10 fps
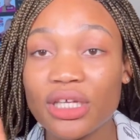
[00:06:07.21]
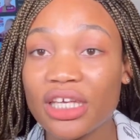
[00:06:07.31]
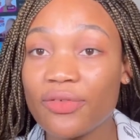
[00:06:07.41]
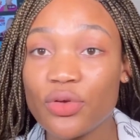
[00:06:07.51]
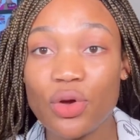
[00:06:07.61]
They
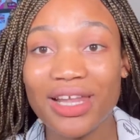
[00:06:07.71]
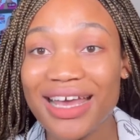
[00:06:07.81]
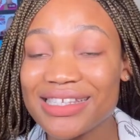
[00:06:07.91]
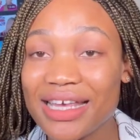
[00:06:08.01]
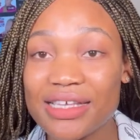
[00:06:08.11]
give you your
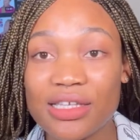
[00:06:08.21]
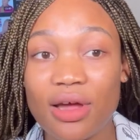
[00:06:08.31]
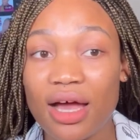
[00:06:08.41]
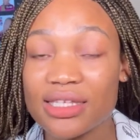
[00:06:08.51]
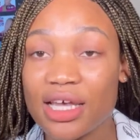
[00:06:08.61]
license, they
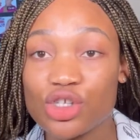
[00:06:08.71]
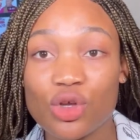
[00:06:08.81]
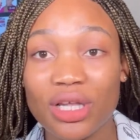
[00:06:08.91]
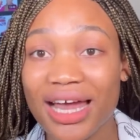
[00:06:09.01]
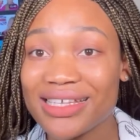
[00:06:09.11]
assess
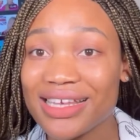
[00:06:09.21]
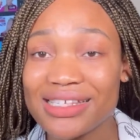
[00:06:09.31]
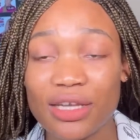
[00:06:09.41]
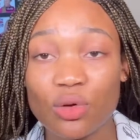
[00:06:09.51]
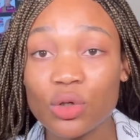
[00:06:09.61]
your license
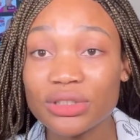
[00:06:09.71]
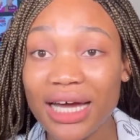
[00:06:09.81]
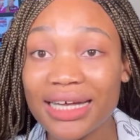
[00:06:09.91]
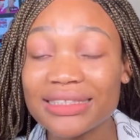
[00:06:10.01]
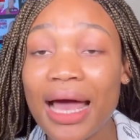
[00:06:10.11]
and all
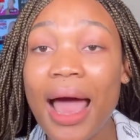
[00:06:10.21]
that.